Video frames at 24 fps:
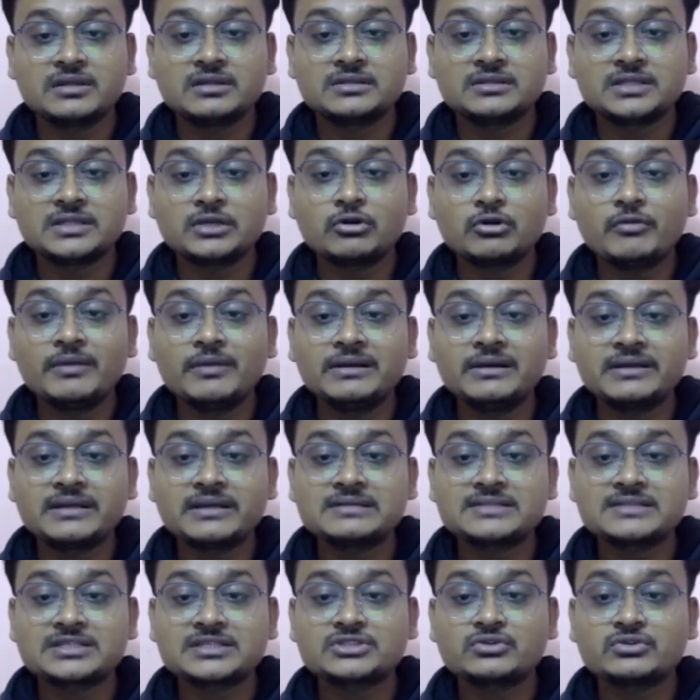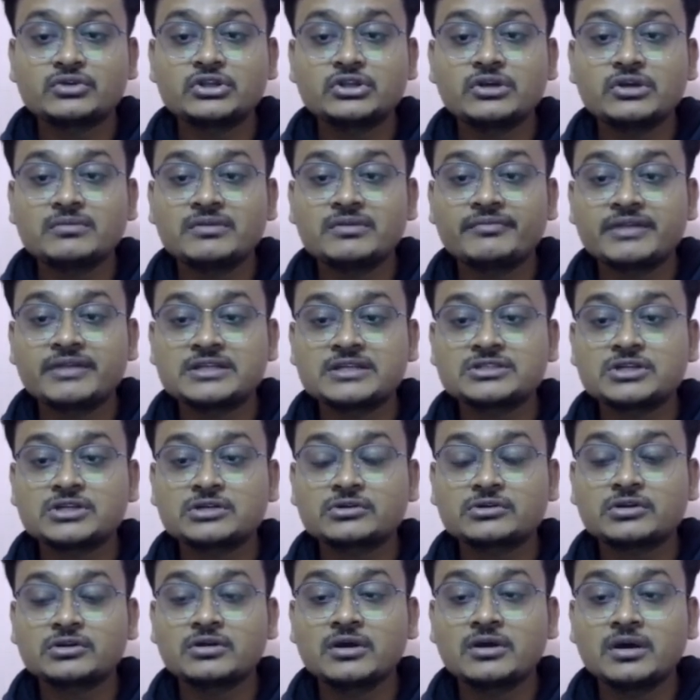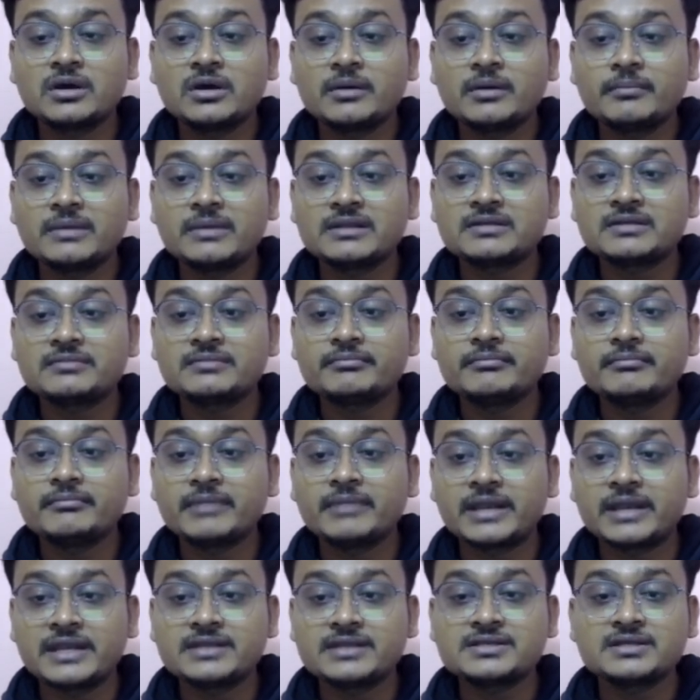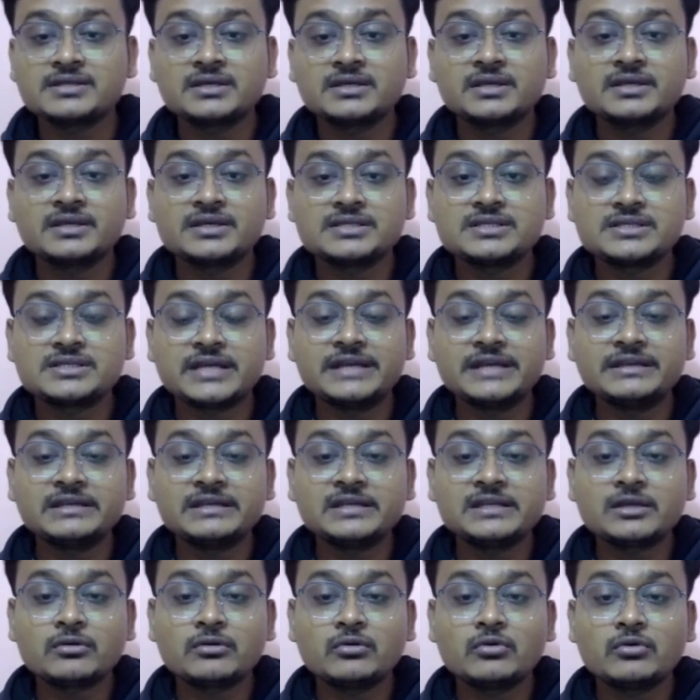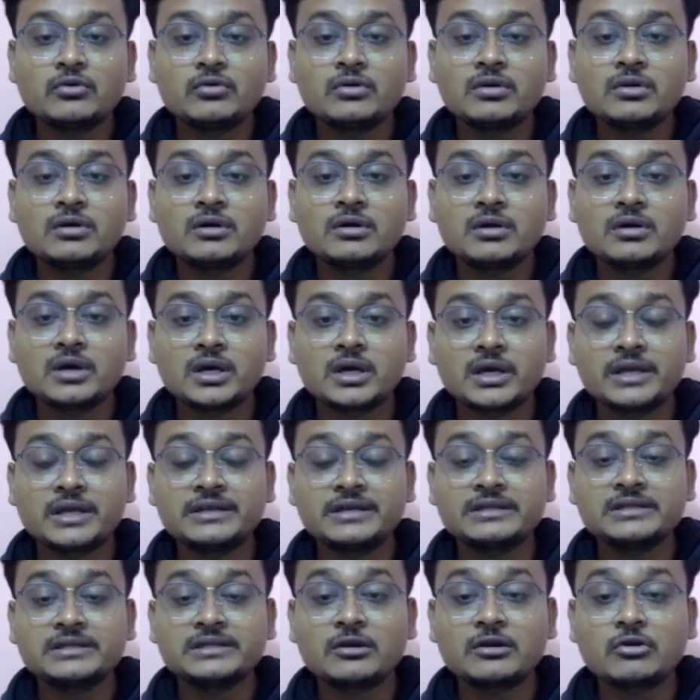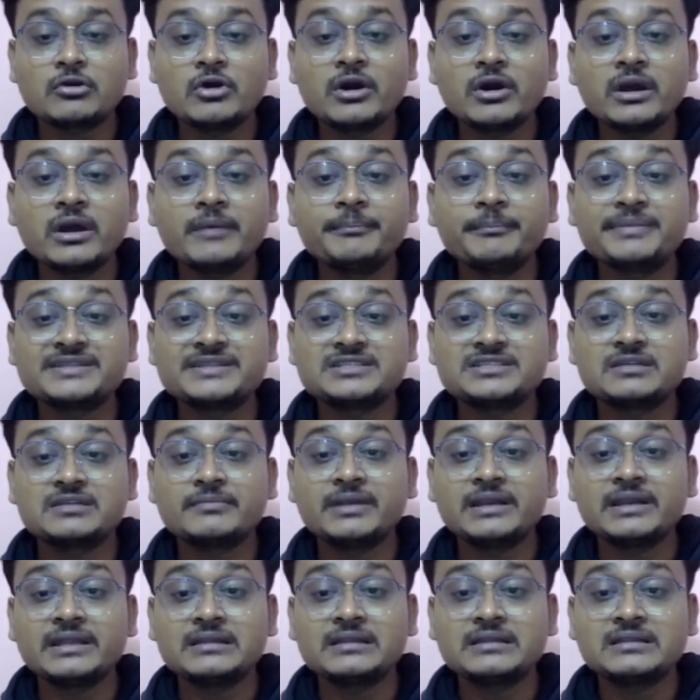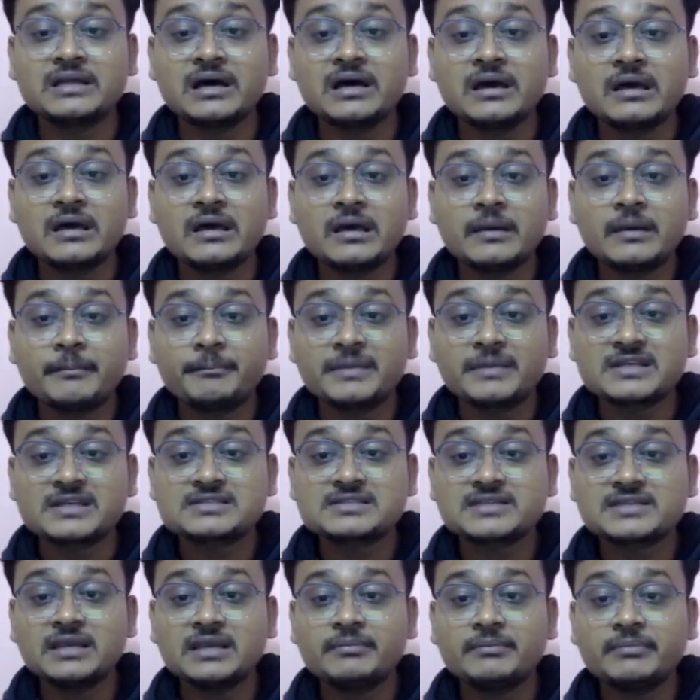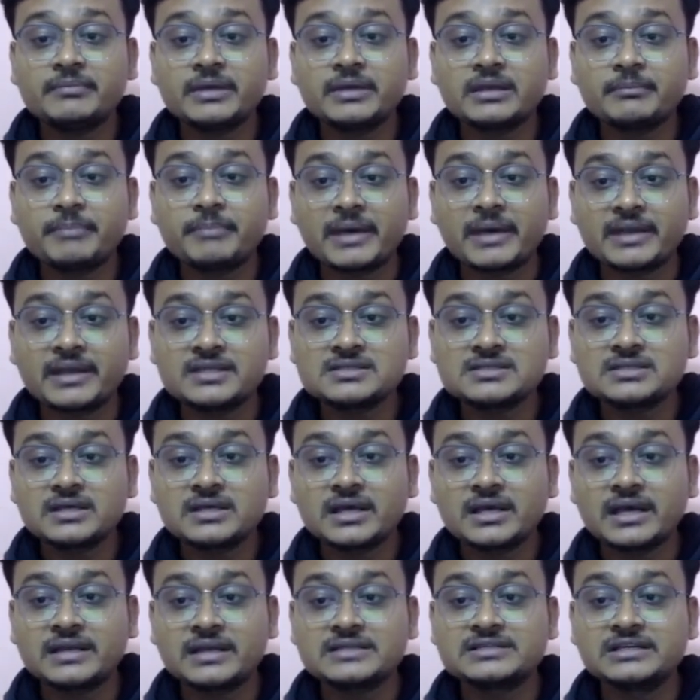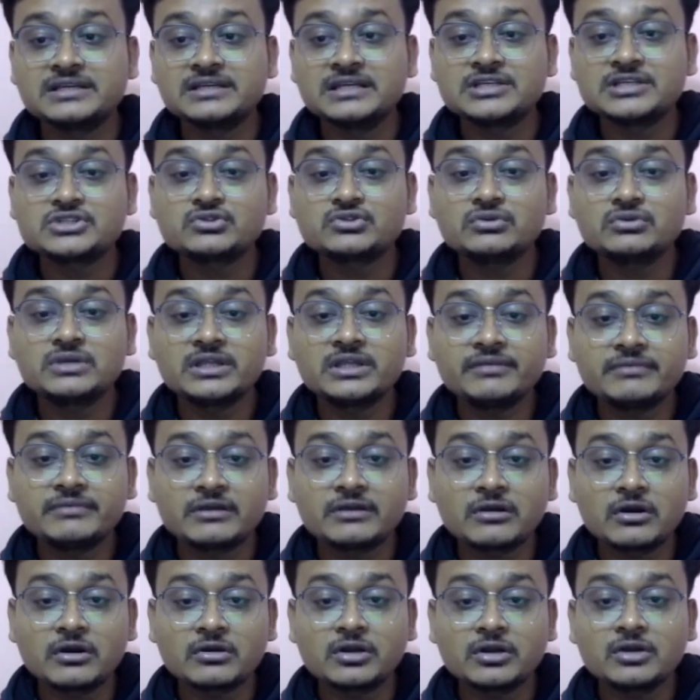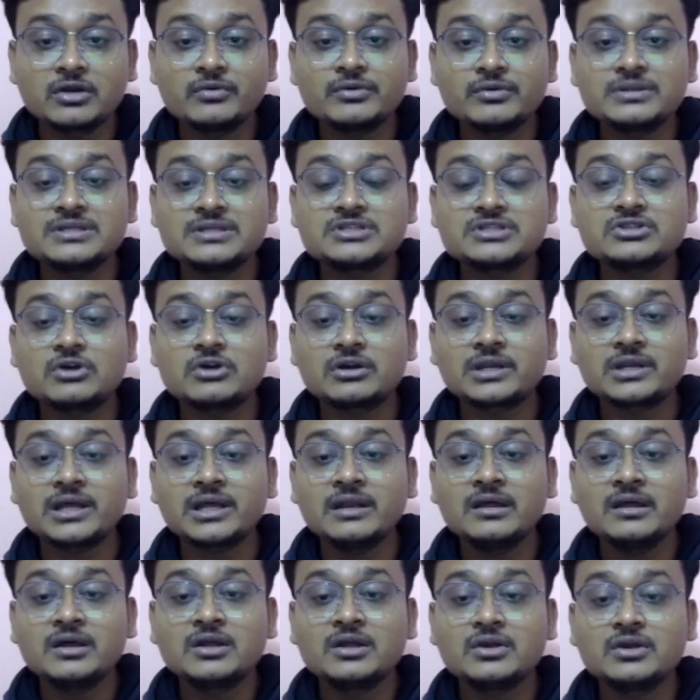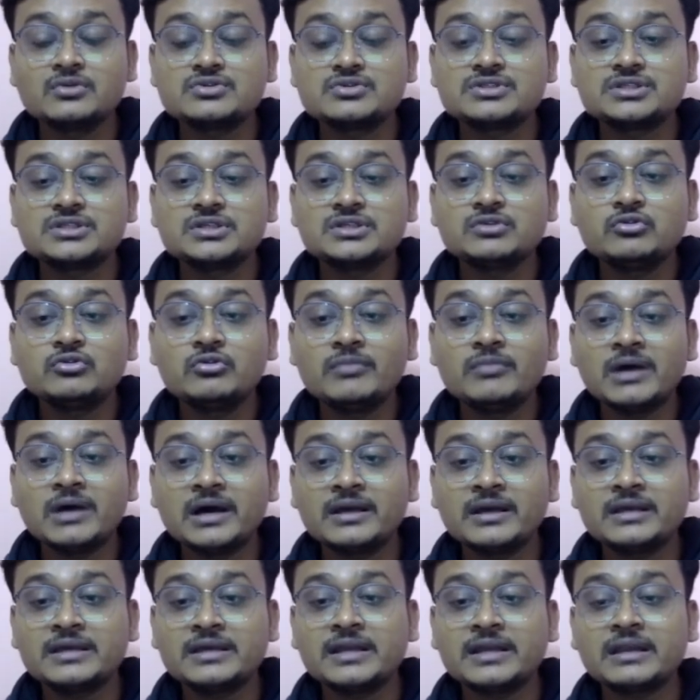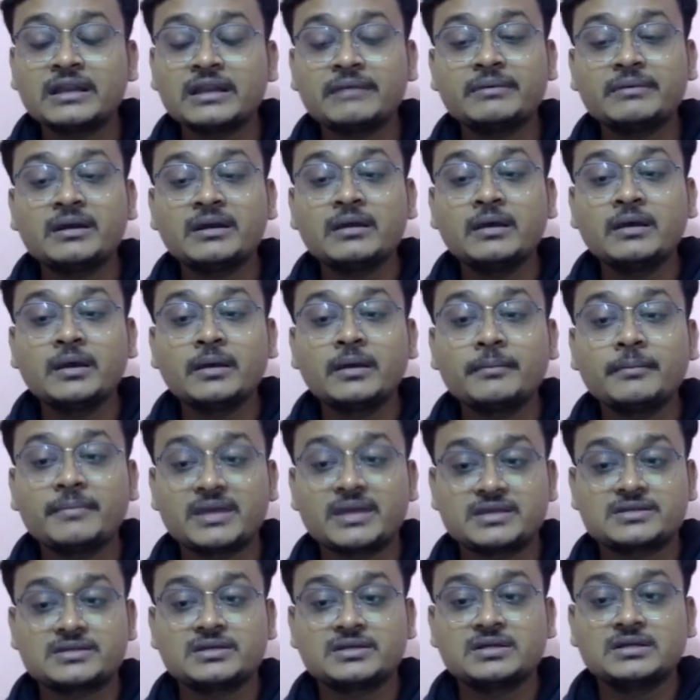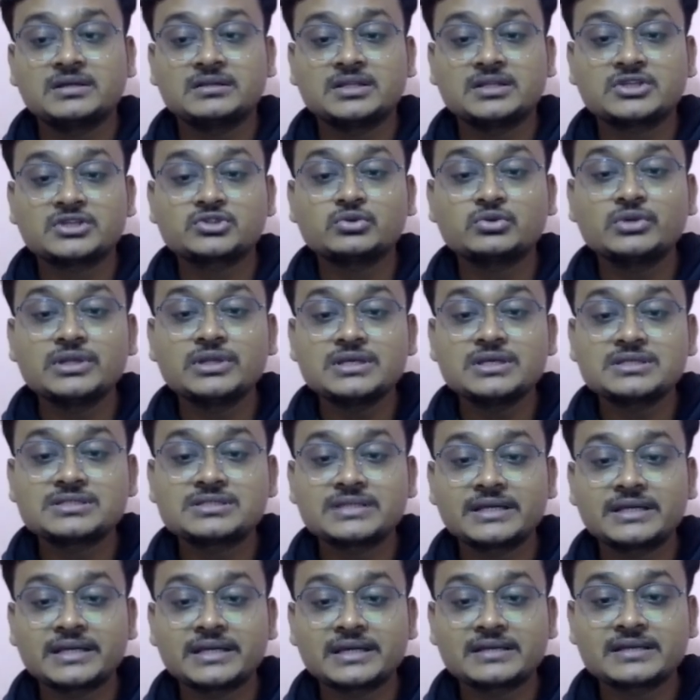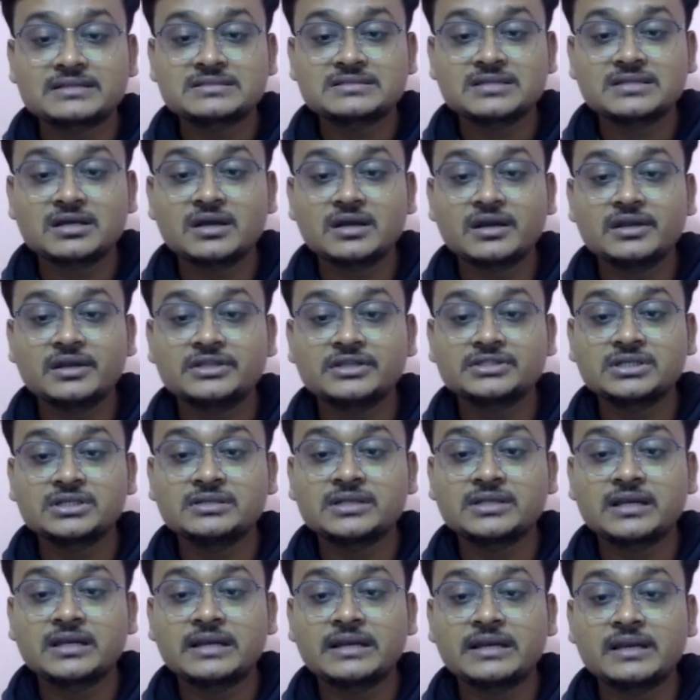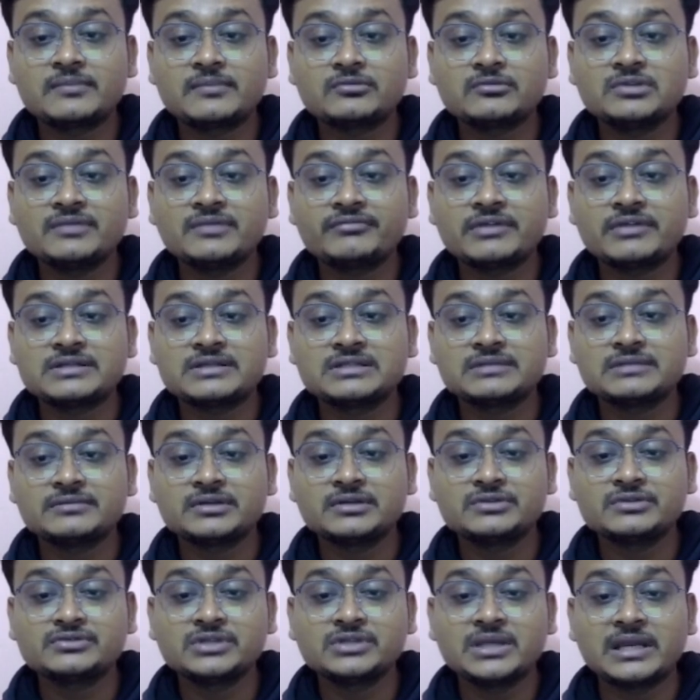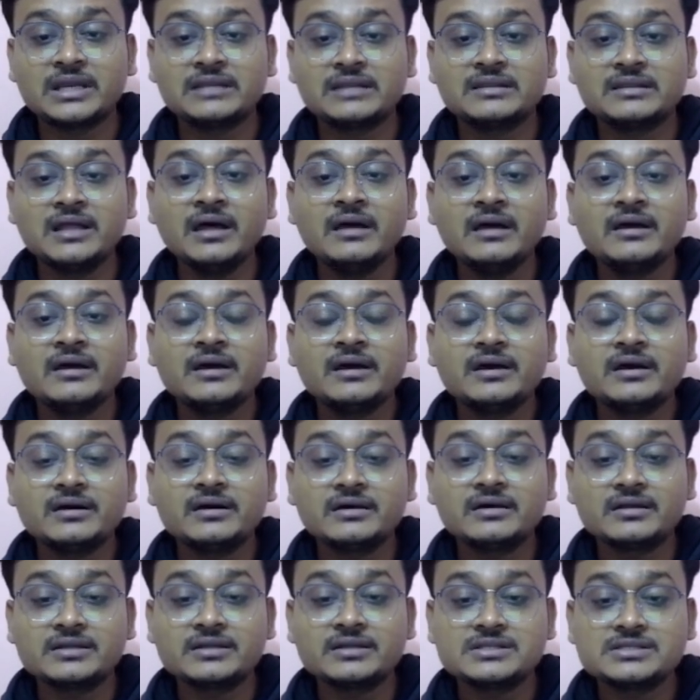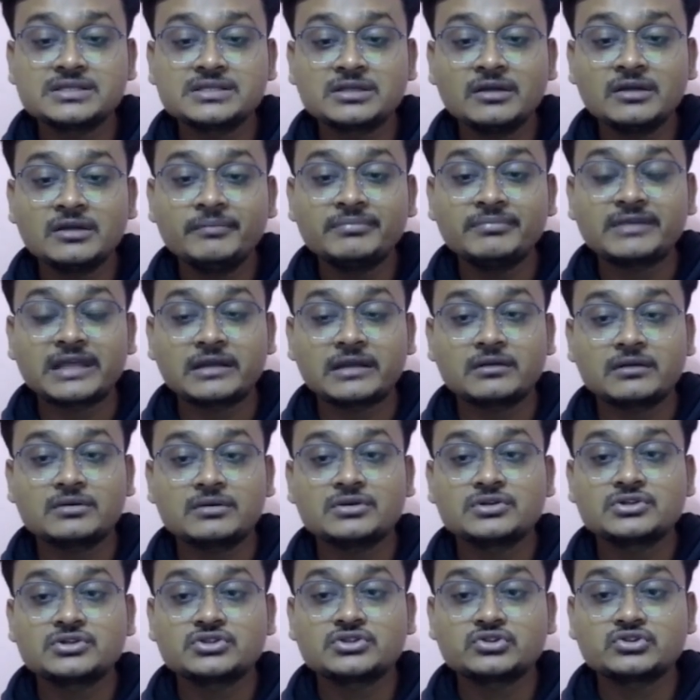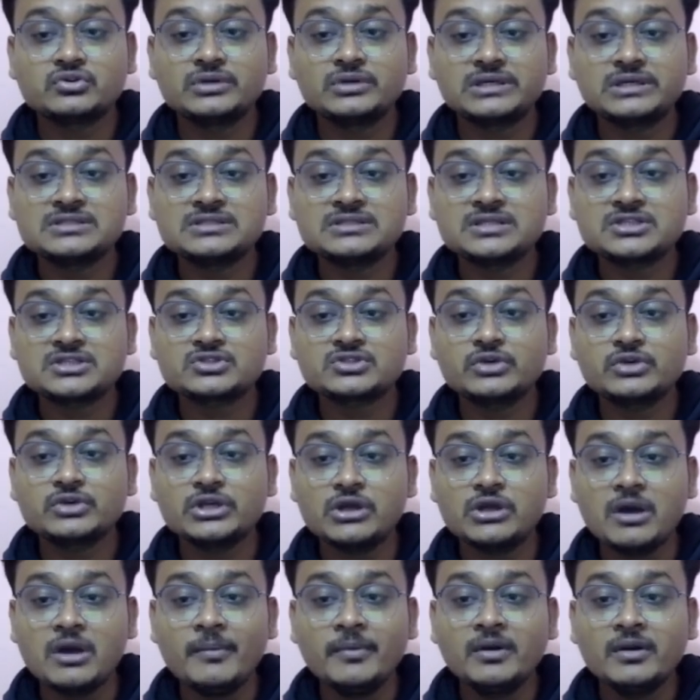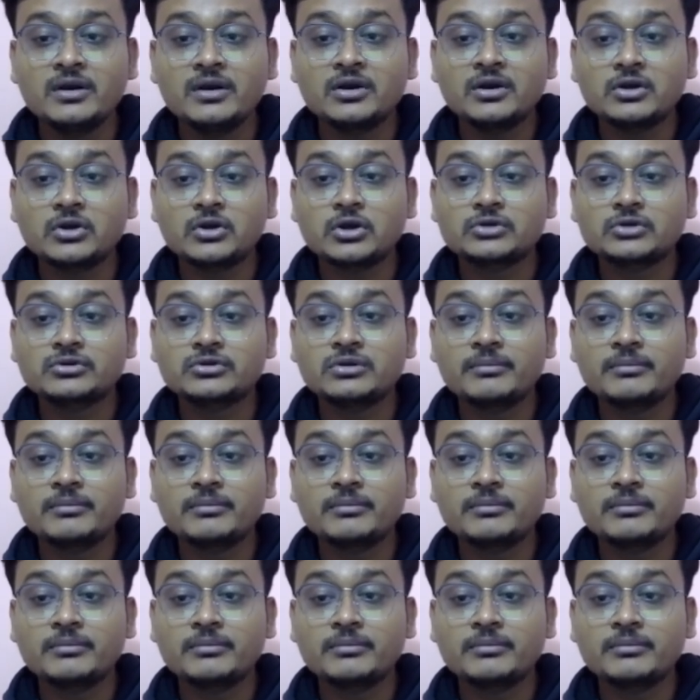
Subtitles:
The novel tells the story of the French doctor Manet, his 18-year-long imprisonment in the Bastille in Paris, and is released to live in London with his daughter Lucy, whom he had never met. The story is set against the conditions that led up to the French Revolution and the Region of Terror. So it is the story of Dr.